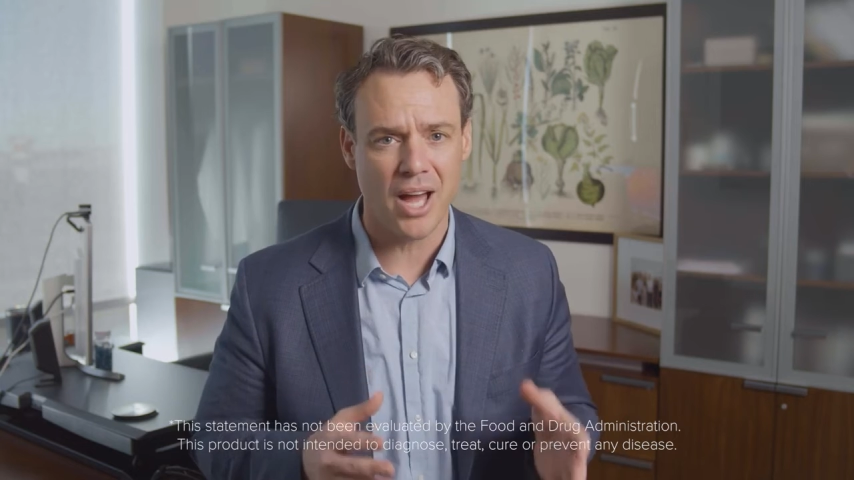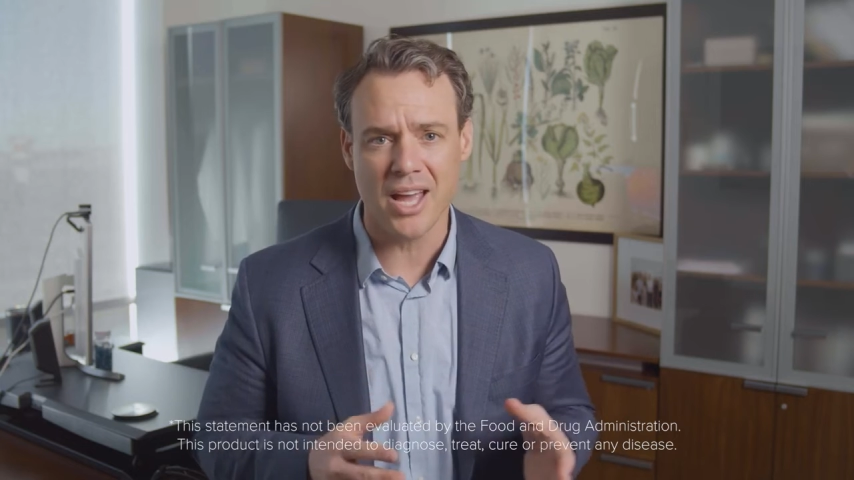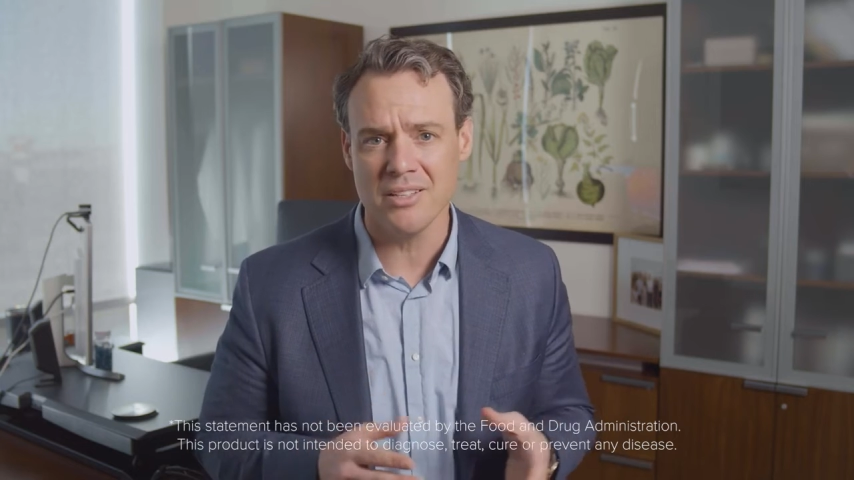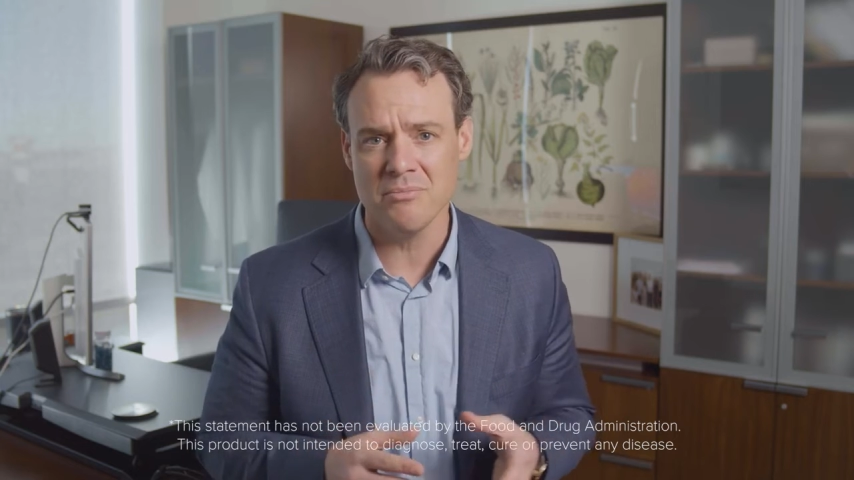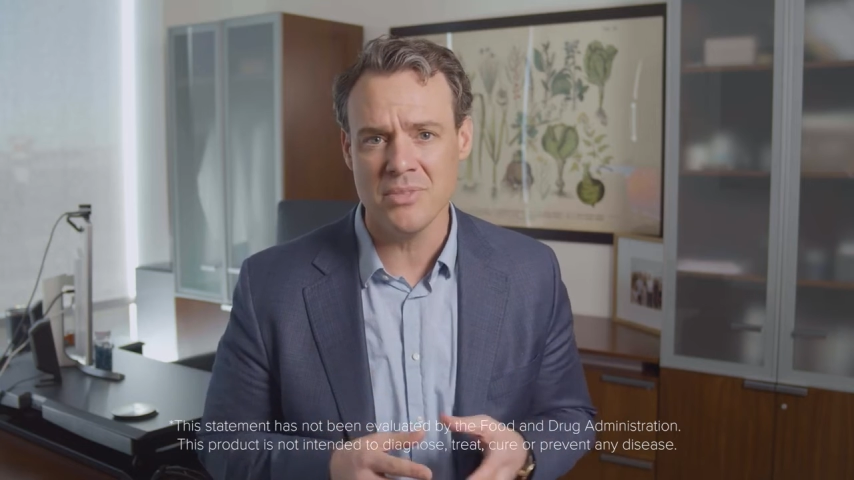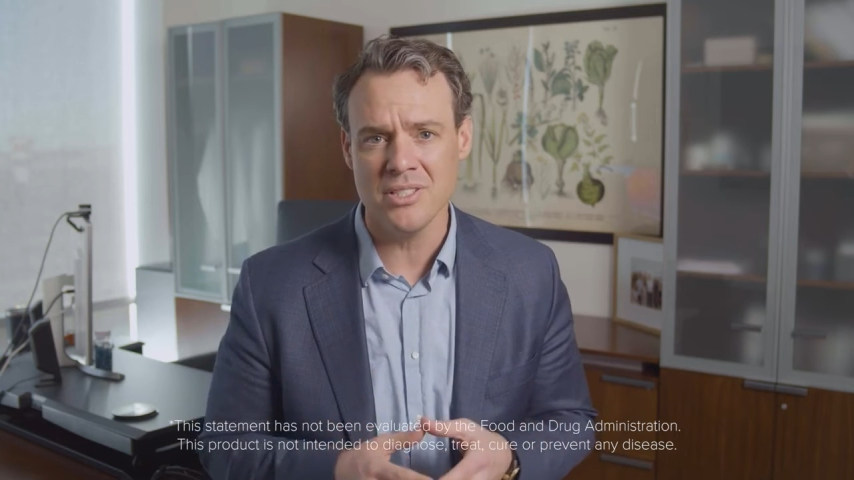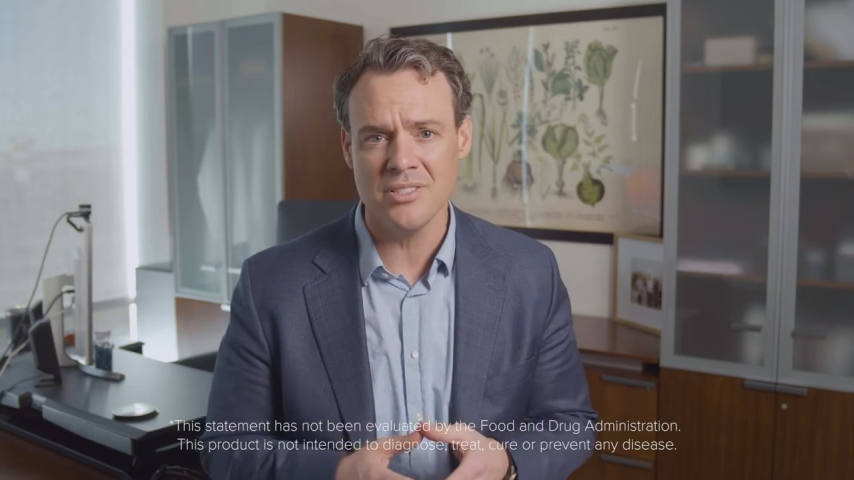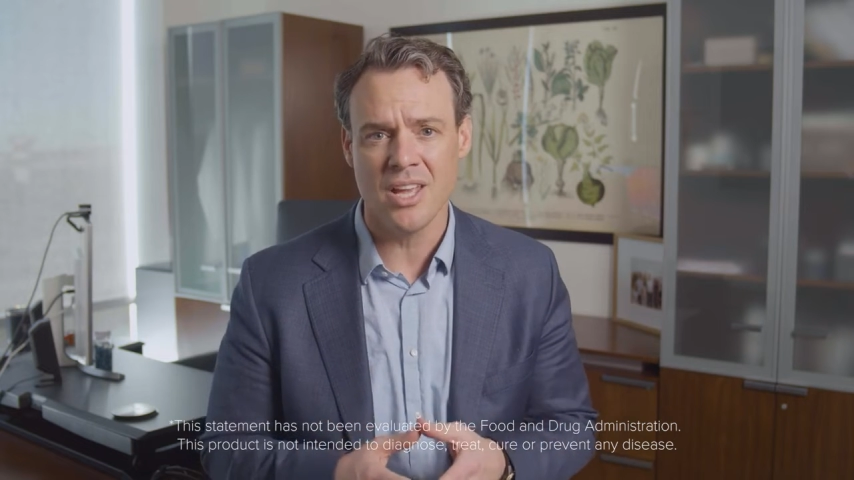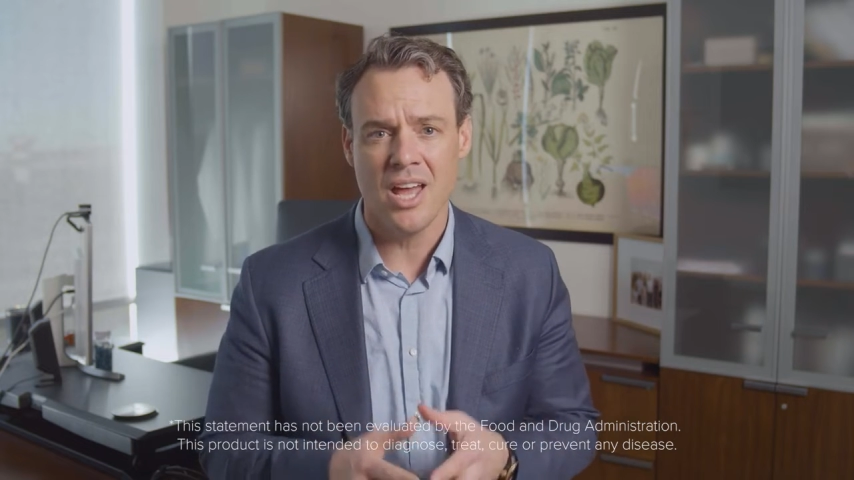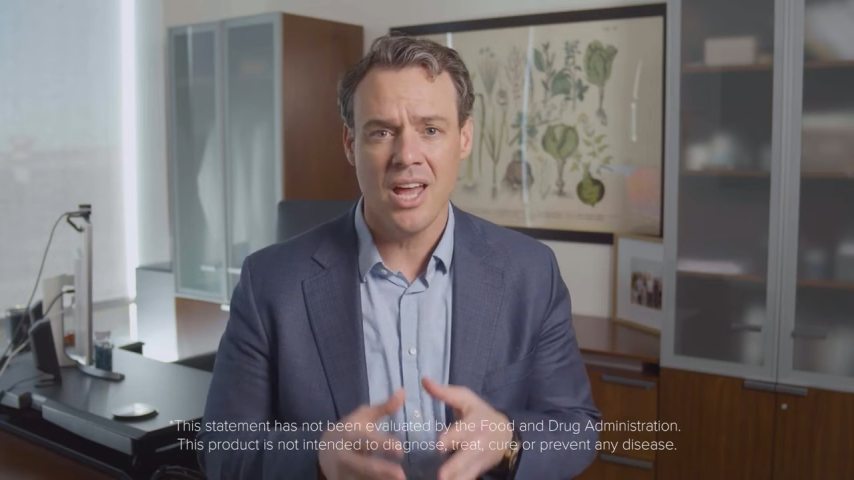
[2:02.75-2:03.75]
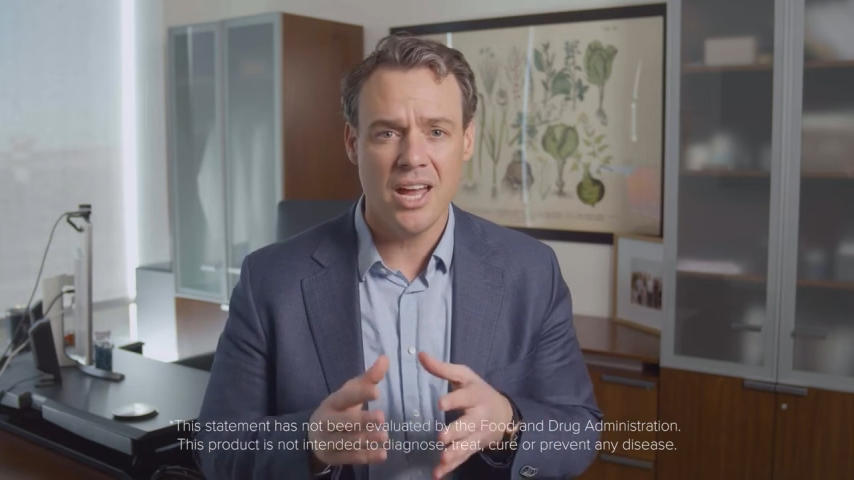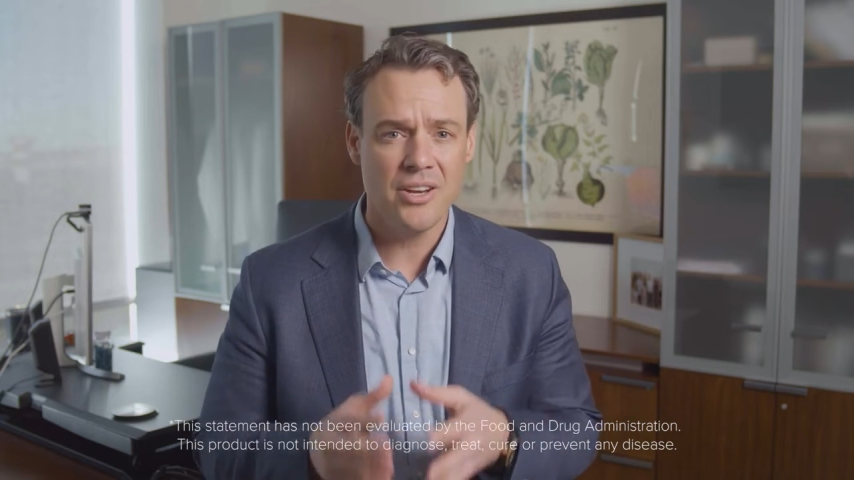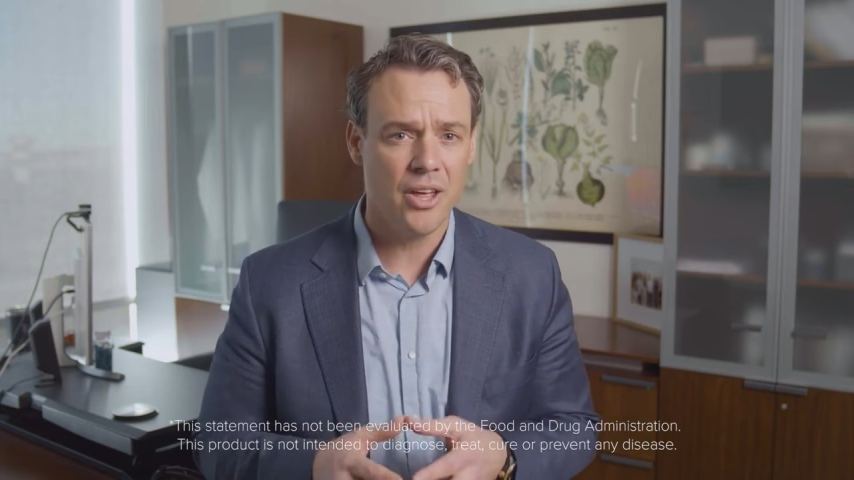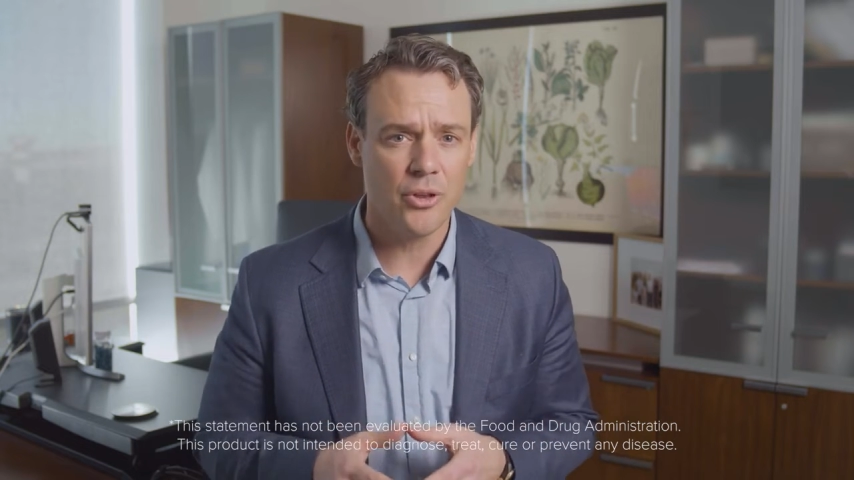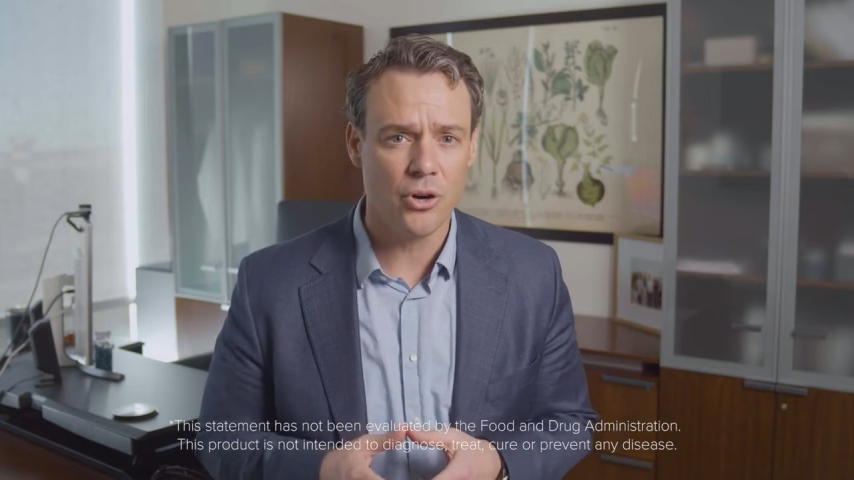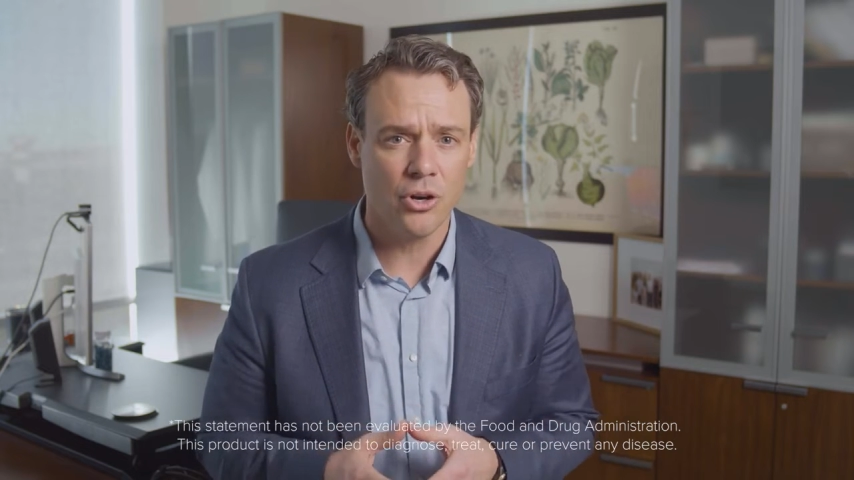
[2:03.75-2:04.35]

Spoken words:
vitamins and other